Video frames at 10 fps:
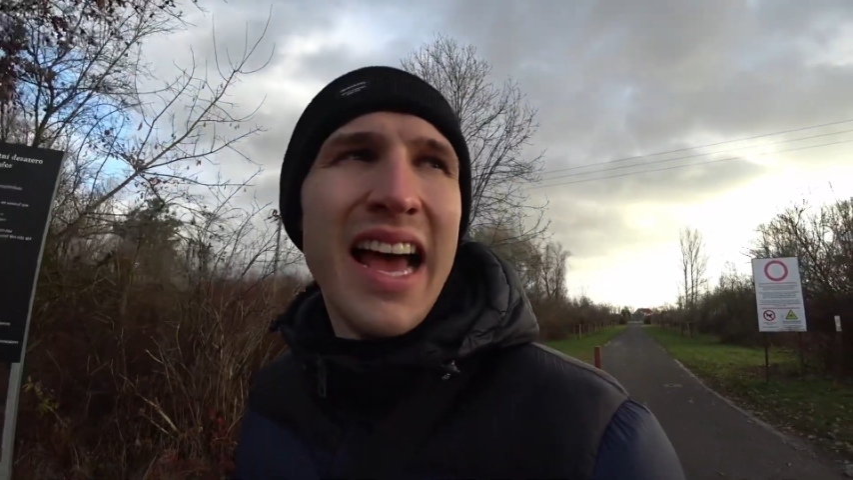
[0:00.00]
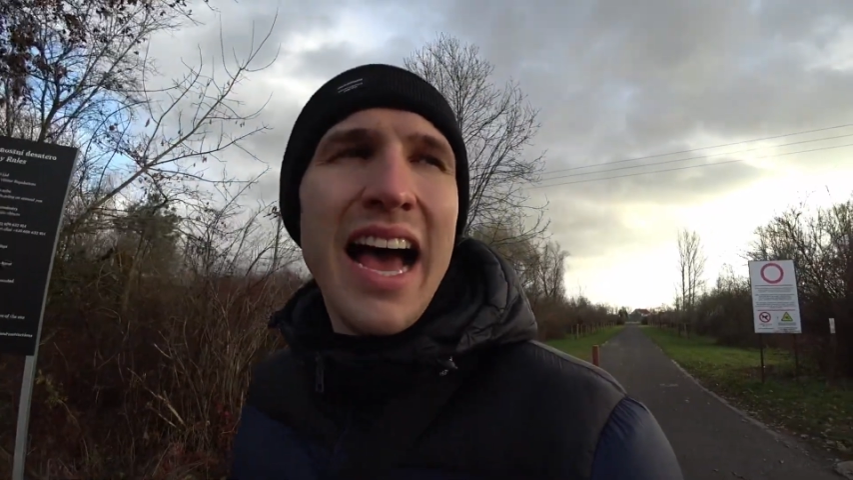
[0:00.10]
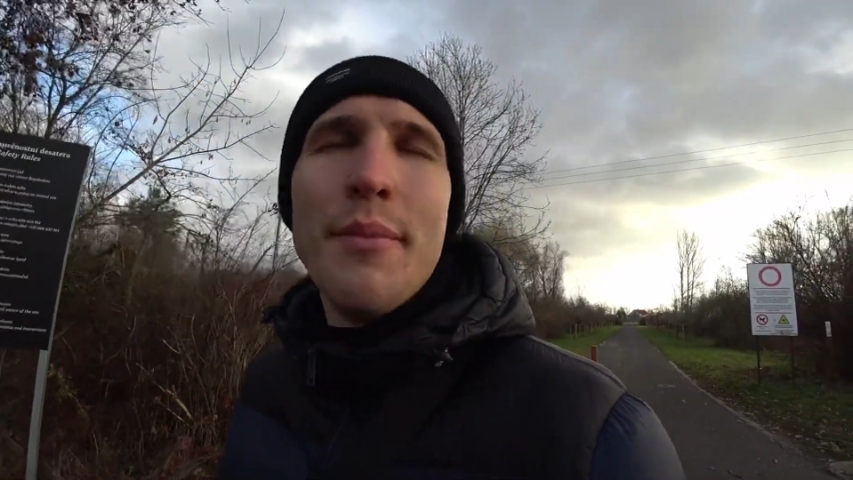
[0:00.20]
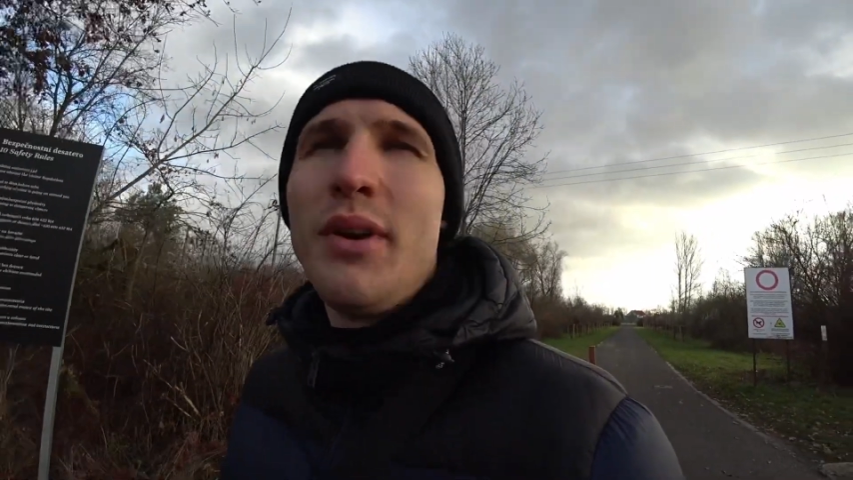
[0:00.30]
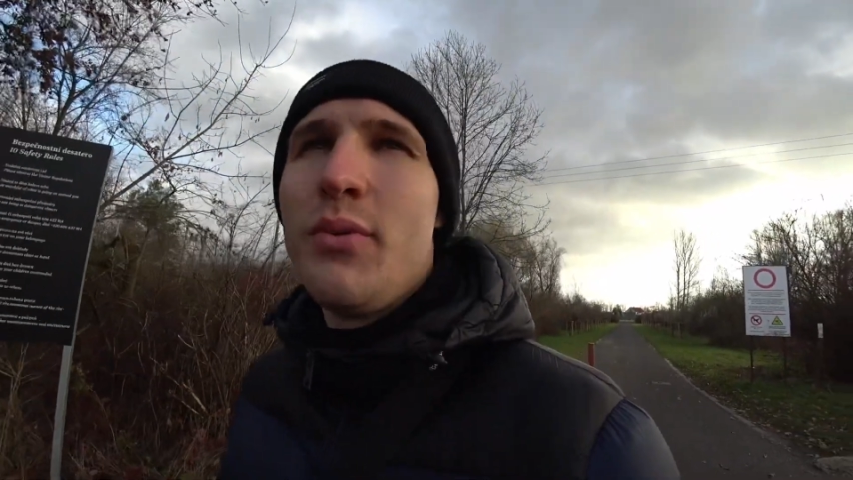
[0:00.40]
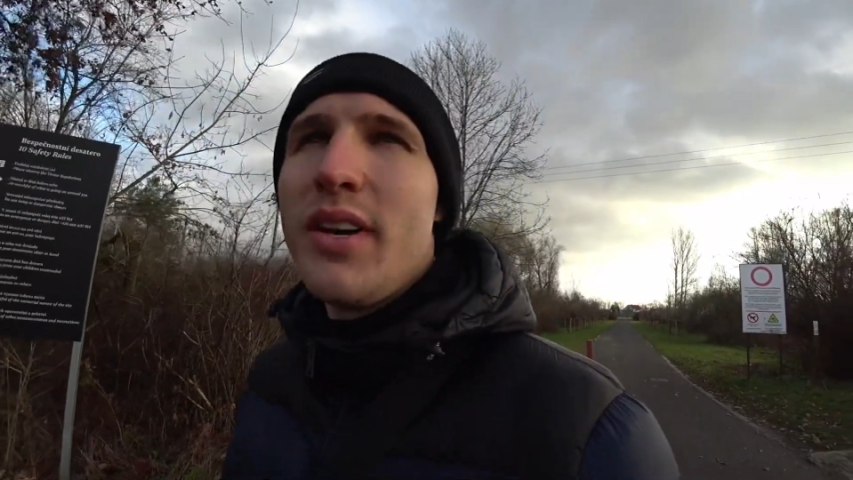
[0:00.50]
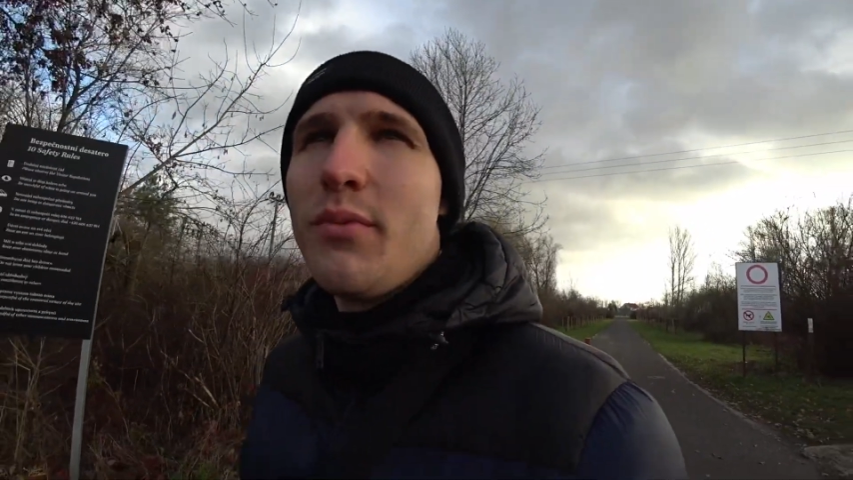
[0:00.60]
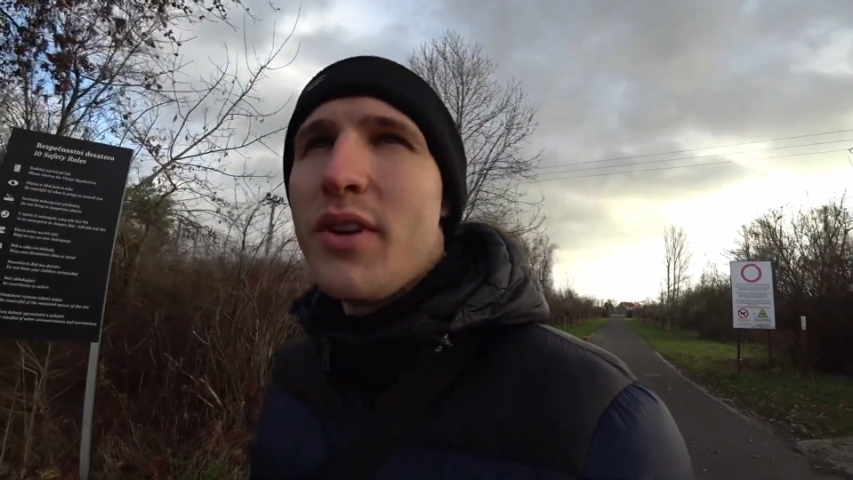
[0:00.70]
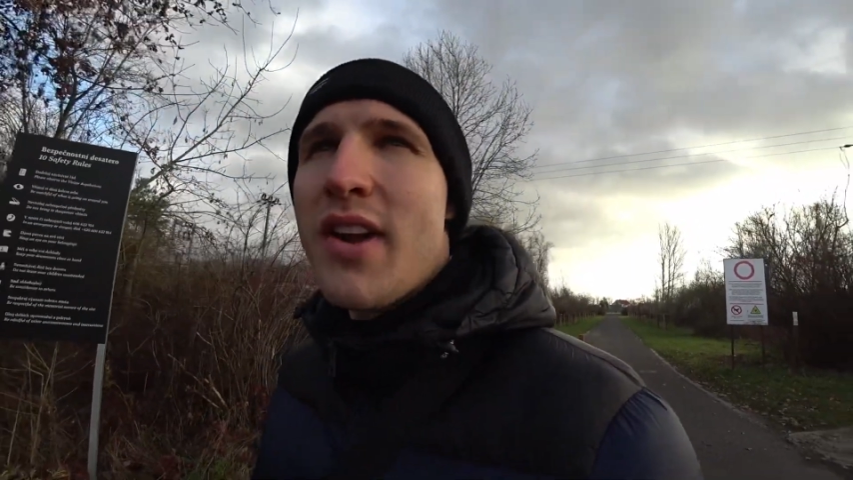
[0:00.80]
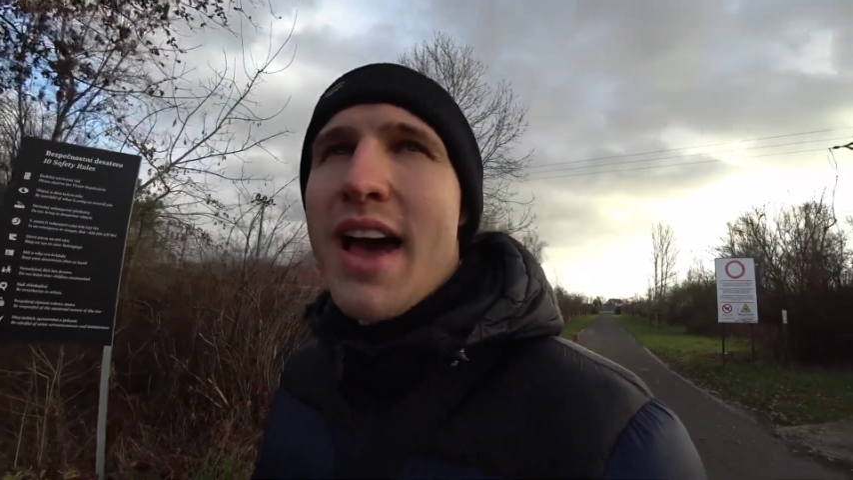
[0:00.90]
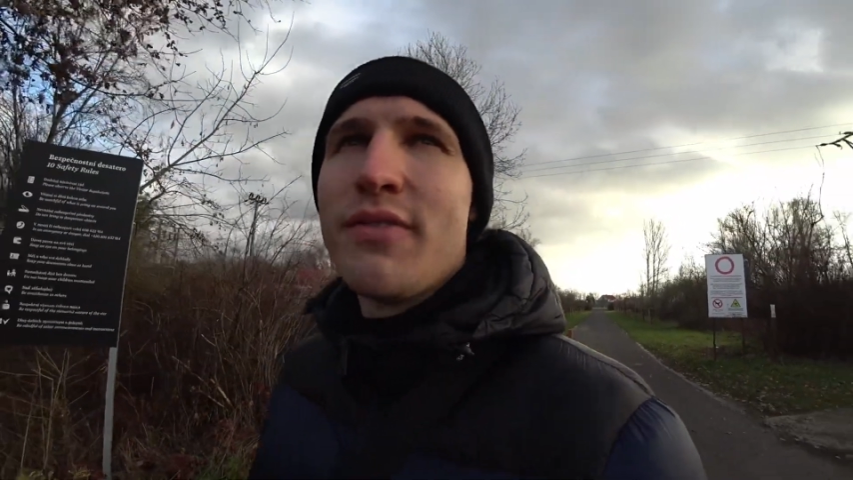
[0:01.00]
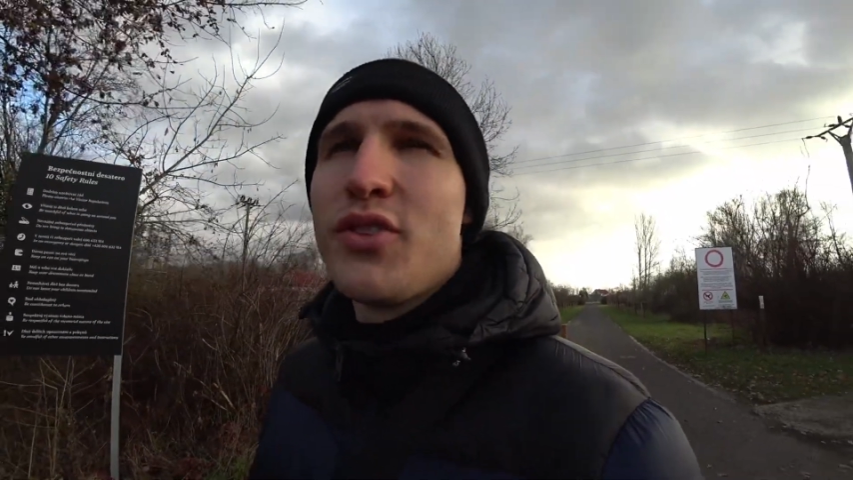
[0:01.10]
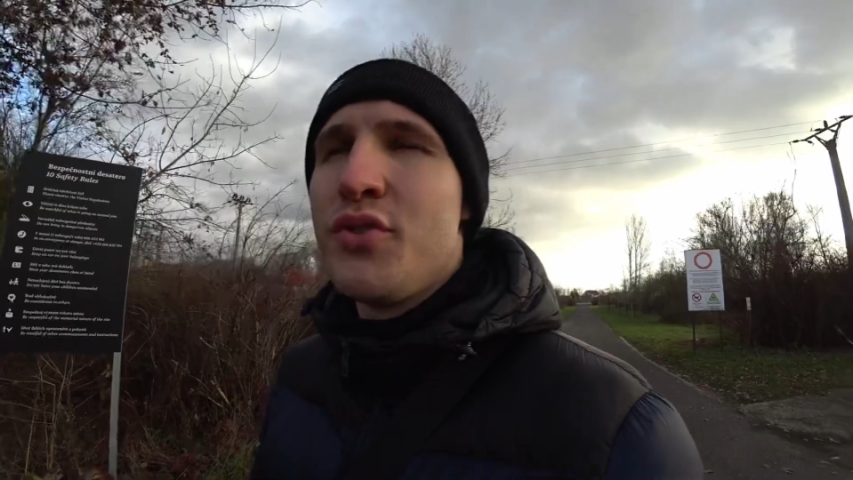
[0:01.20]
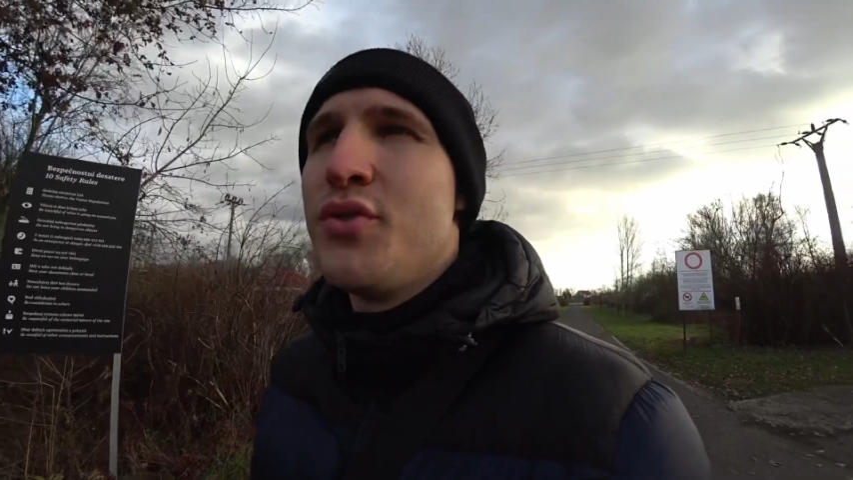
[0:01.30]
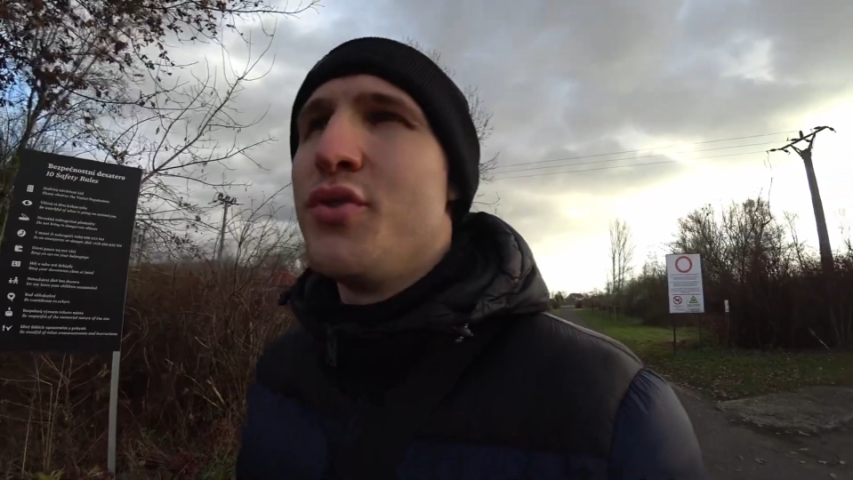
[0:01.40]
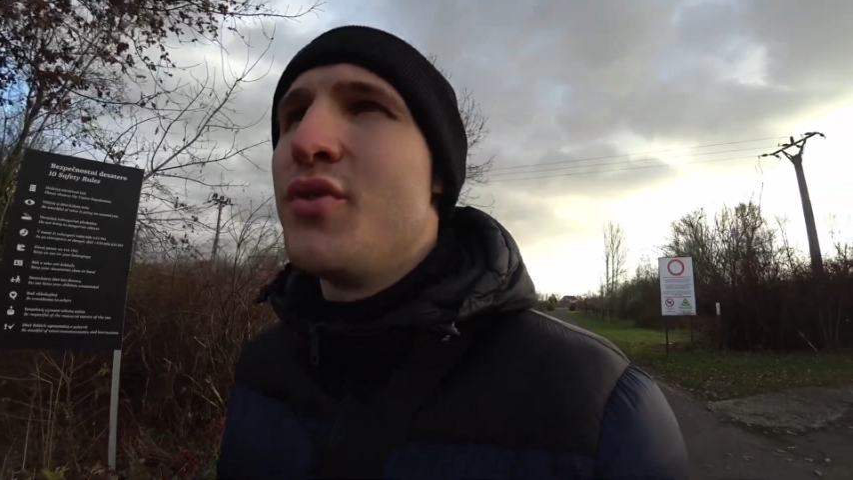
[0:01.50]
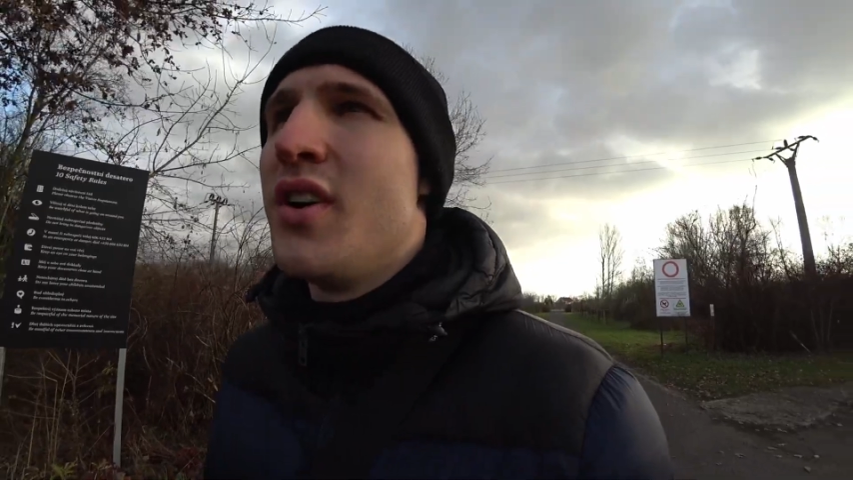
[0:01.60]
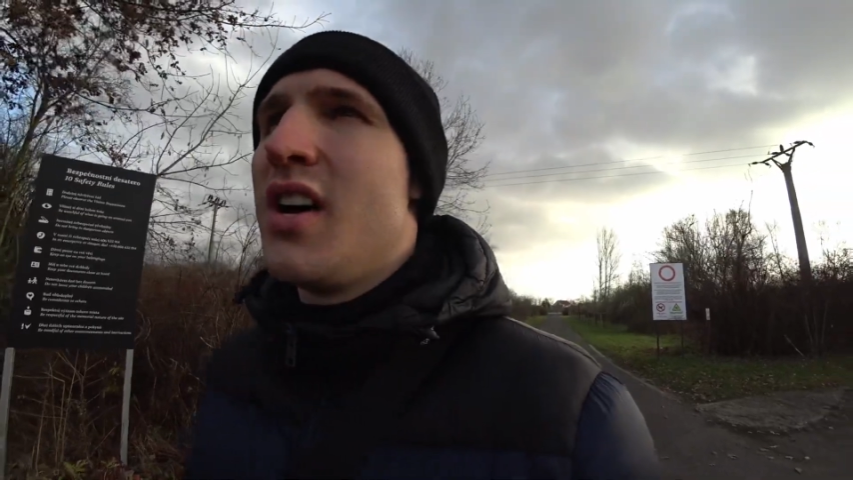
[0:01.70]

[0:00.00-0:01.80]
I mean, we don't have to...